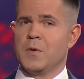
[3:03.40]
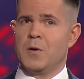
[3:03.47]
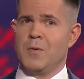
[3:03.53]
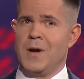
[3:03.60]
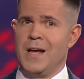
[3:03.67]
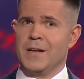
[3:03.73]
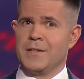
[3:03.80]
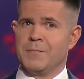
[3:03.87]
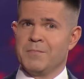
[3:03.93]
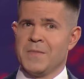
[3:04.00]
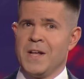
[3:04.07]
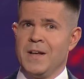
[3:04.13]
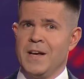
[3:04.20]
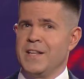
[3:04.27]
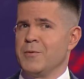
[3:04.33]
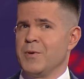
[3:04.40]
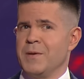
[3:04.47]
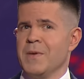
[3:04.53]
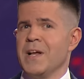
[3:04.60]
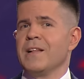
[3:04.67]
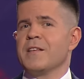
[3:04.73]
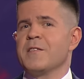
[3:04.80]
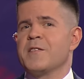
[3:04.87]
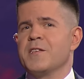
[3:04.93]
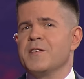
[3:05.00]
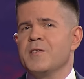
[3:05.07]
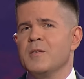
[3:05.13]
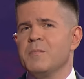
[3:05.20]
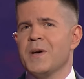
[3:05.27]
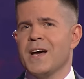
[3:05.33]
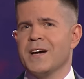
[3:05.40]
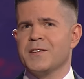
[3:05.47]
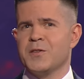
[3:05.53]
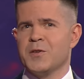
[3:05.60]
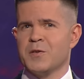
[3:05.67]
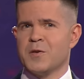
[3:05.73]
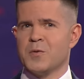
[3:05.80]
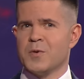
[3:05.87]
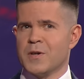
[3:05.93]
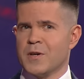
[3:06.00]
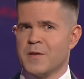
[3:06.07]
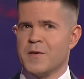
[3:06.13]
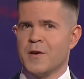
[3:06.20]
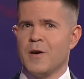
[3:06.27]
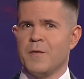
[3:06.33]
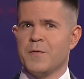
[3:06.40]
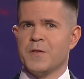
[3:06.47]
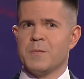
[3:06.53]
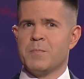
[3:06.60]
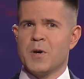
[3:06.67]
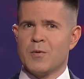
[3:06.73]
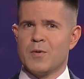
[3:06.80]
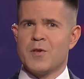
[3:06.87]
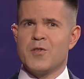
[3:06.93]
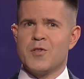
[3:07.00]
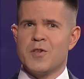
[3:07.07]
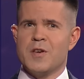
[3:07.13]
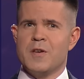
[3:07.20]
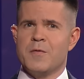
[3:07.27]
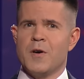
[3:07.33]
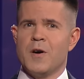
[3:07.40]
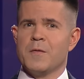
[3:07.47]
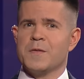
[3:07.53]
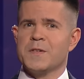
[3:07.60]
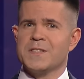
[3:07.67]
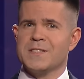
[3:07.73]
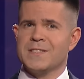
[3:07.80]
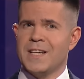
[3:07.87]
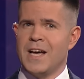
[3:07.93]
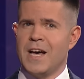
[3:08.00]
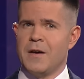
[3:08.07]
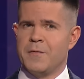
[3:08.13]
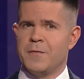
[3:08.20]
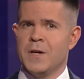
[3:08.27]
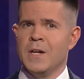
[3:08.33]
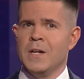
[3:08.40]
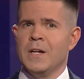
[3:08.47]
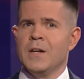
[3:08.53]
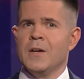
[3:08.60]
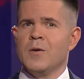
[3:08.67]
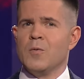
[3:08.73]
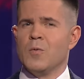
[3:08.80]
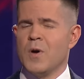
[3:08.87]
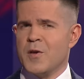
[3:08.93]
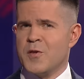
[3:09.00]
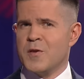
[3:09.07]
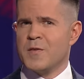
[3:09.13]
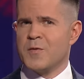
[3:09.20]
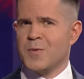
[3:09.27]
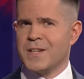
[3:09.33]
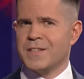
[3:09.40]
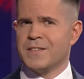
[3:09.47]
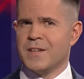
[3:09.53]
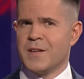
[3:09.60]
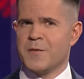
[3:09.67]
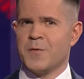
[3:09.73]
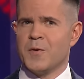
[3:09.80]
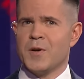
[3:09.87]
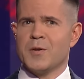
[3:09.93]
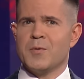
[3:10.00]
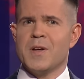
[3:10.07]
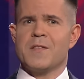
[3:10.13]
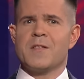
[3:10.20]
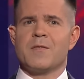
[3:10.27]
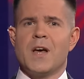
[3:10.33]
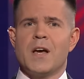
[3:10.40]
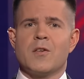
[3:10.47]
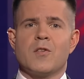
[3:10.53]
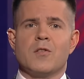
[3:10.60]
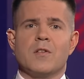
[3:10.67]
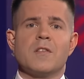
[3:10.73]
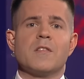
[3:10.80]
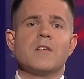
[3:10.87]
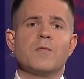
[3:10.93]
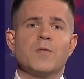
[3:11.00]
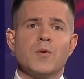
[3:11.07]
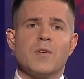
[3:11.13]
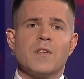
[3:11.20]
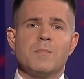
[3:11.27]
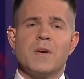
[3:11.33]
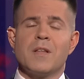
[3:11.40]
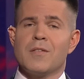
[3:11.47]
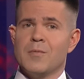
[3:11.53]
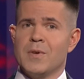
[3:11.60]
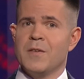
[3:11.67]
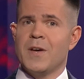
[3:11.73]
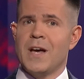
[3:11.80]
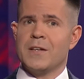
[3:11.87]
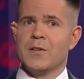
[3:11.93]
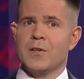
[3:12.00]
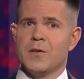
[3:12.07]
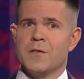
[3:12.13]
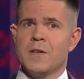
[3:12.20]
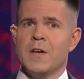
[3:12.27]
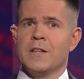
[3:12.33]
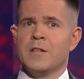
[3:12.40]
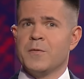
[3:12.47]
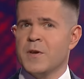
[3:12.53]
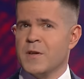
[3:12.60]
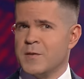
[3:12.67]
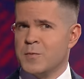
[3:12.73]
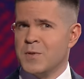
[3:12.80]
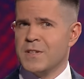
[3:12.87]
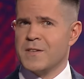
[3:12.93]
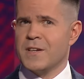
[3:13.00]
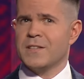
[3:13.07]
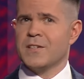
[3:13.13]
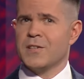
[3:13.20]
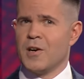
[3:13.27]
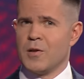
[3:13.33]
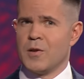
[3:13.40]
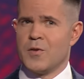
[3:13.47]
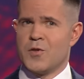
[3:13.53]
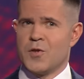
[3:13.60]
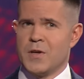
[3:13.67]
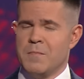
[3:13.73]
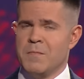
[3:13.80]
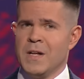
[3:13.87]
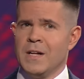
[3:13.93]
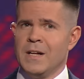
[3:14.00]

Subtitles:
All right. Anyway, let's circle back to the words of the Polish chief of staff. Russia's readiness for aggressive action is influenced by three factors. The first one is ideology.